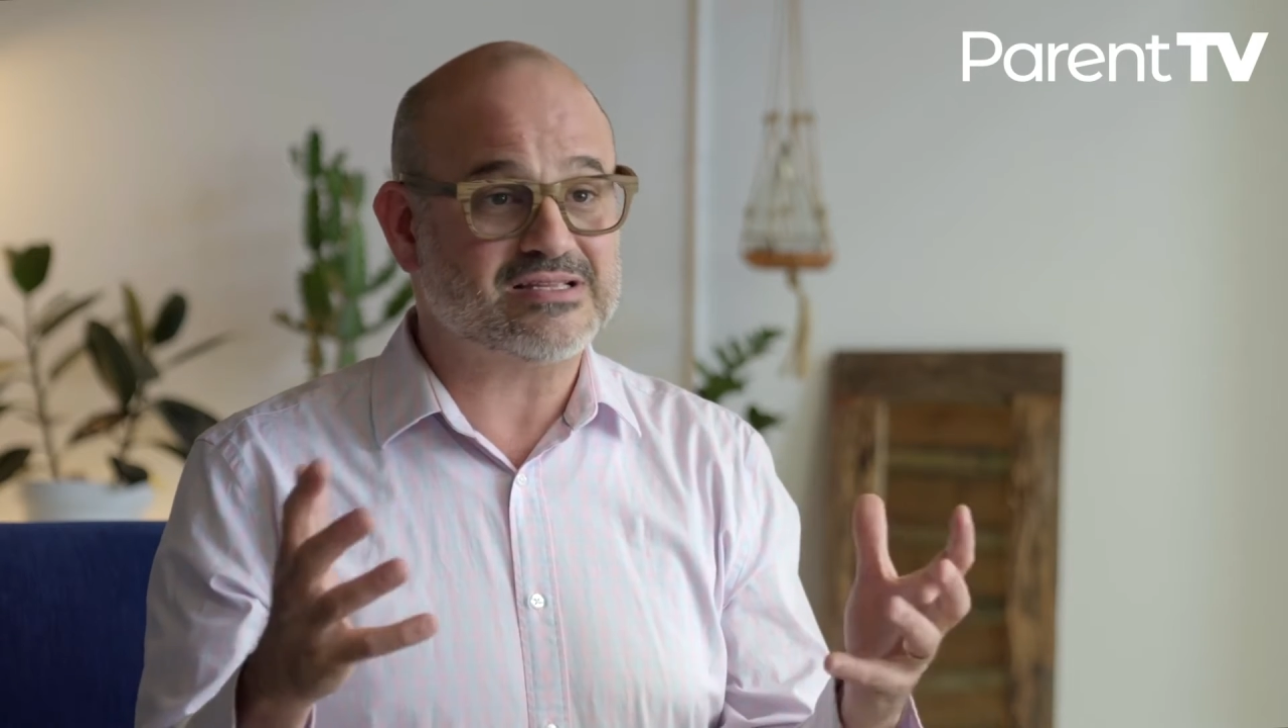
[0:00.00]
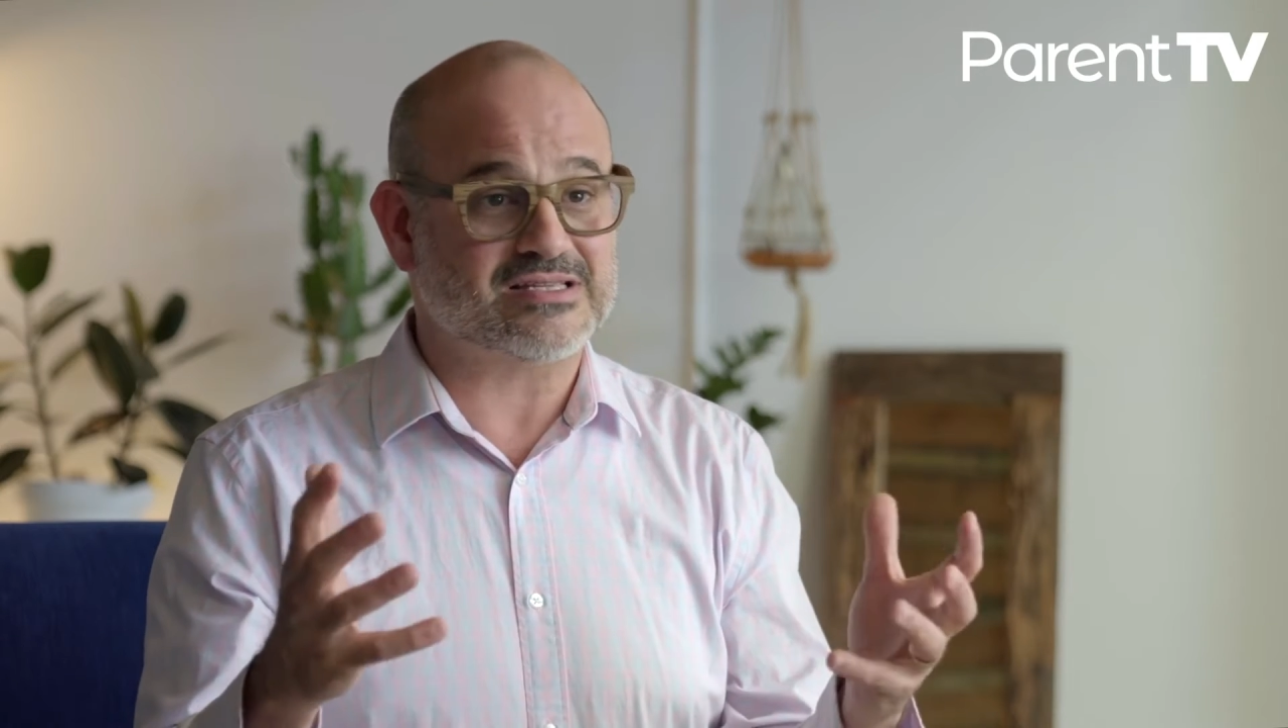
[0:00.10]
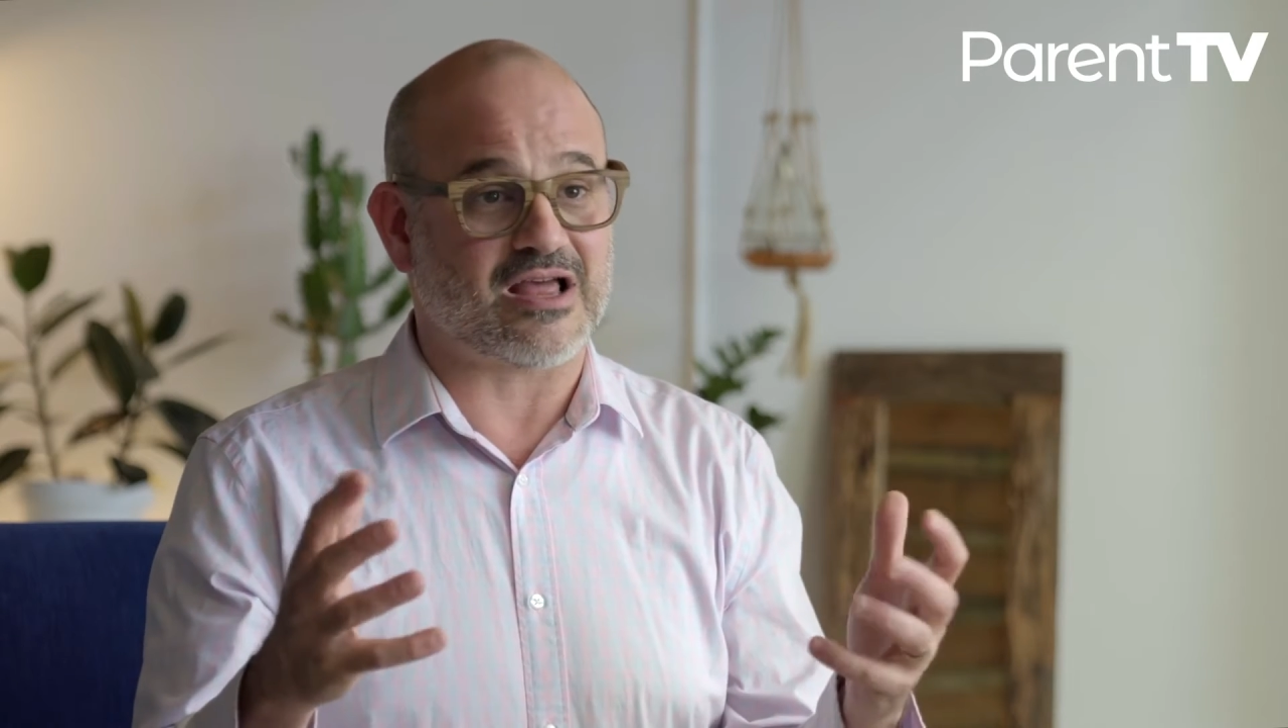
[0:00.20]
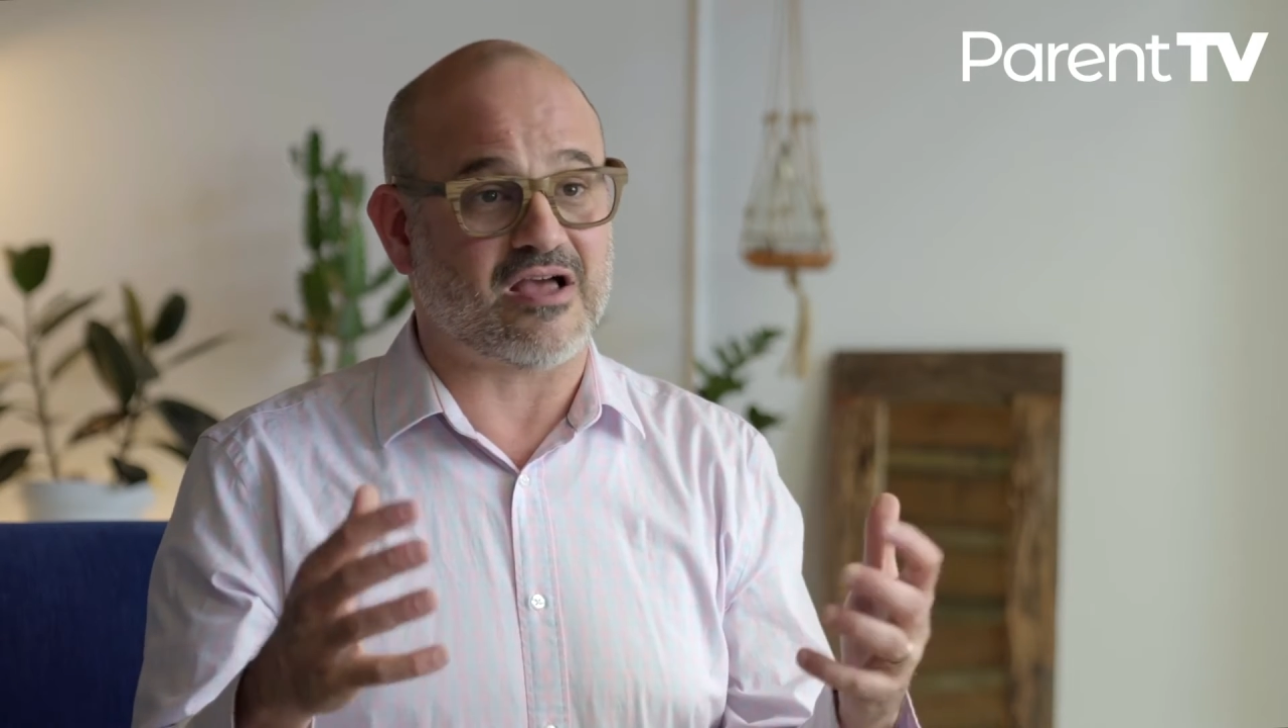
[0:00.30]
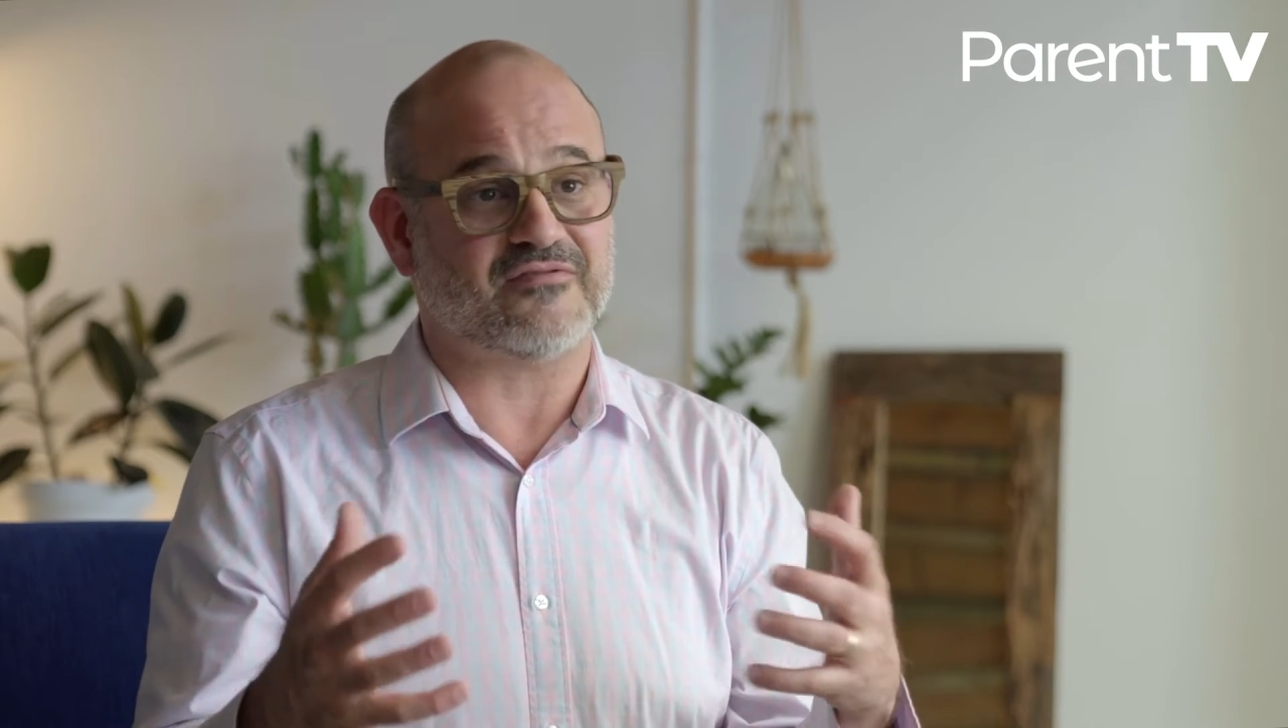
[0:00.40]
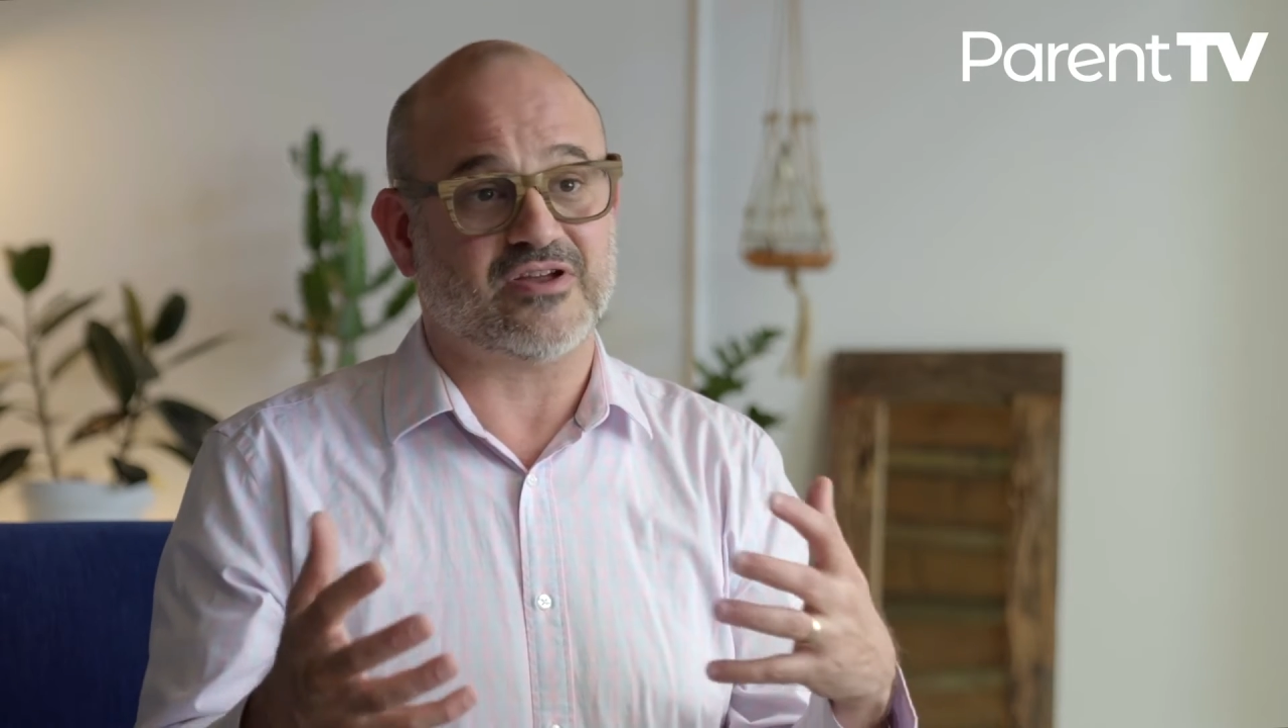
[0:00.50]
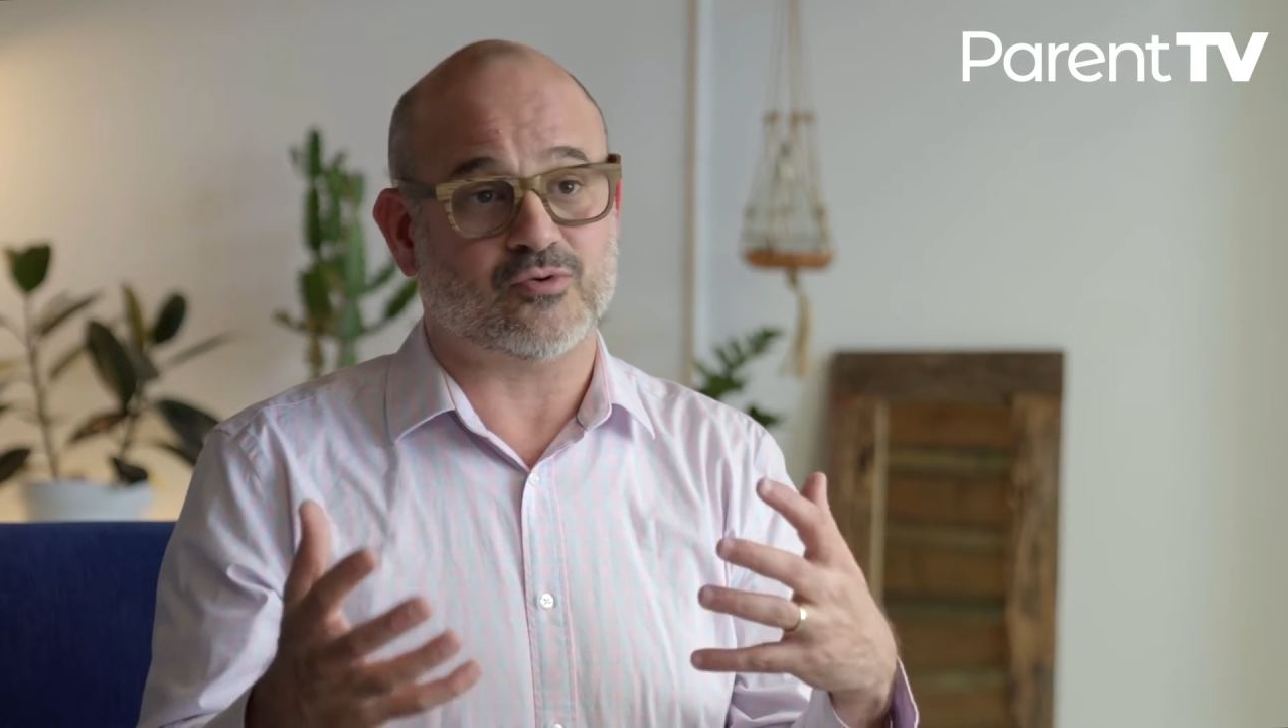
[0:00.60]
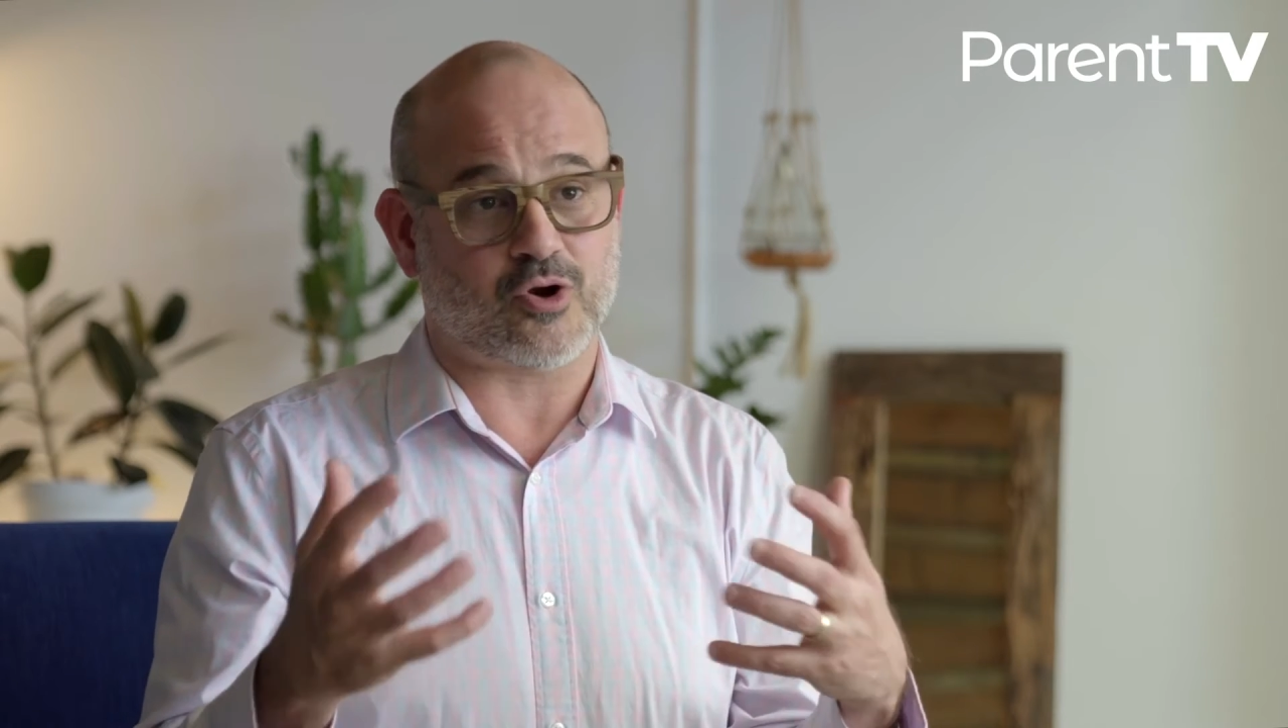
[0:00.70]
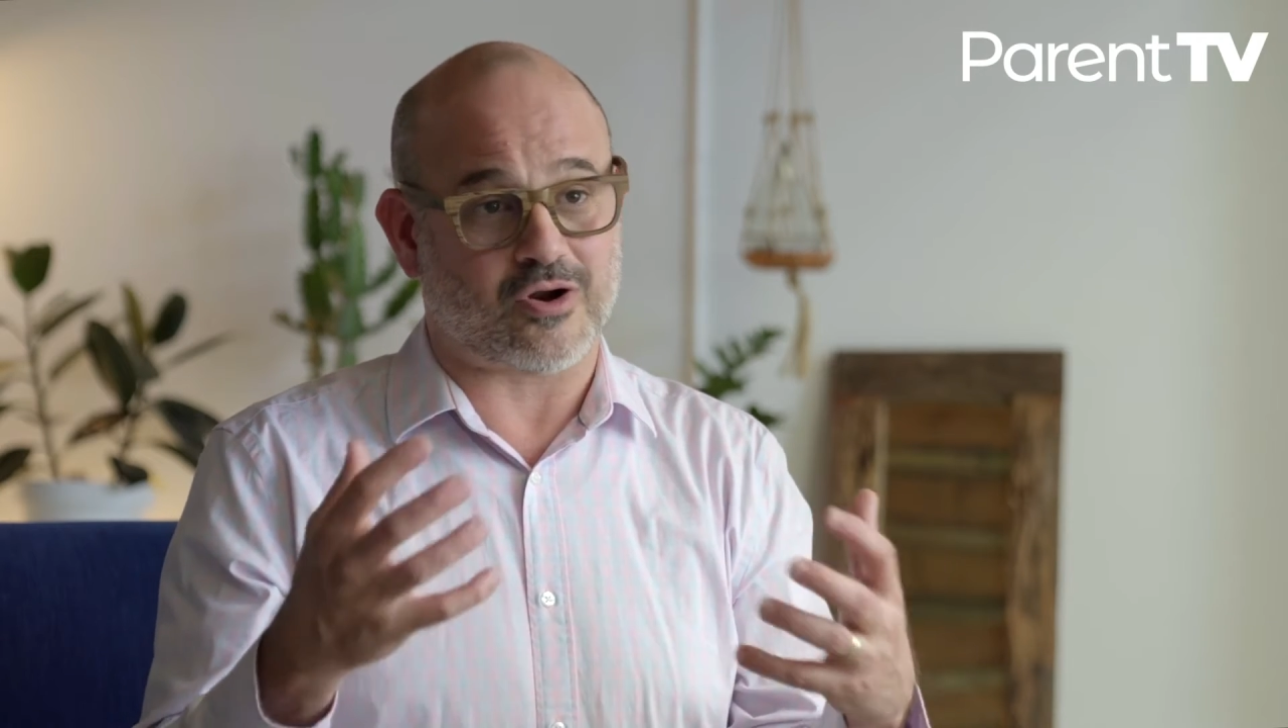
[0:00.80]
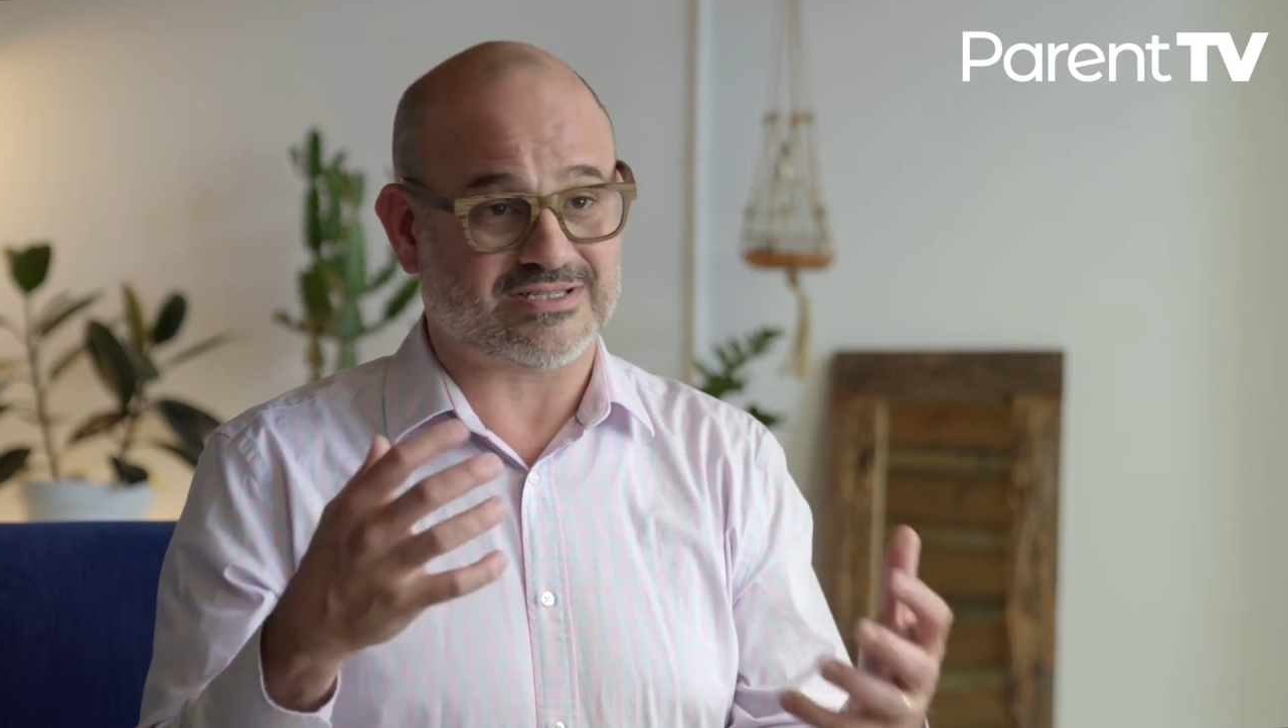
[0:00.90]
stuff in
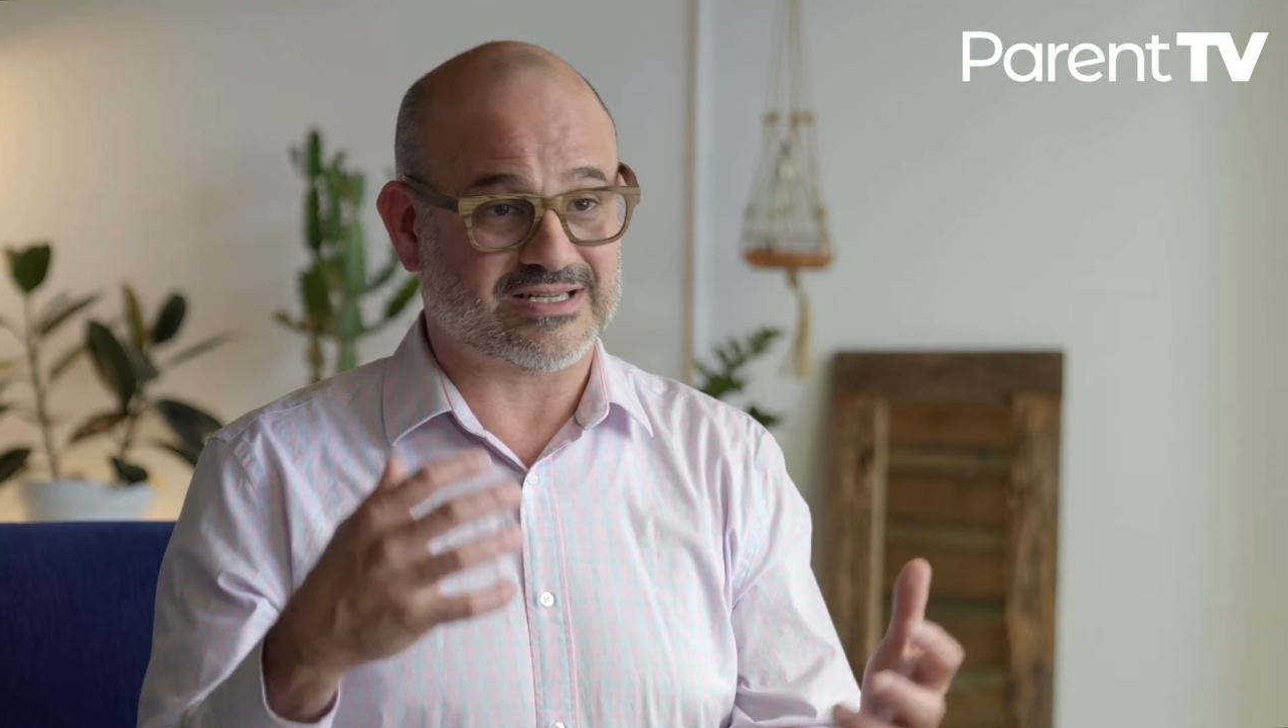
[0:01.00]
regards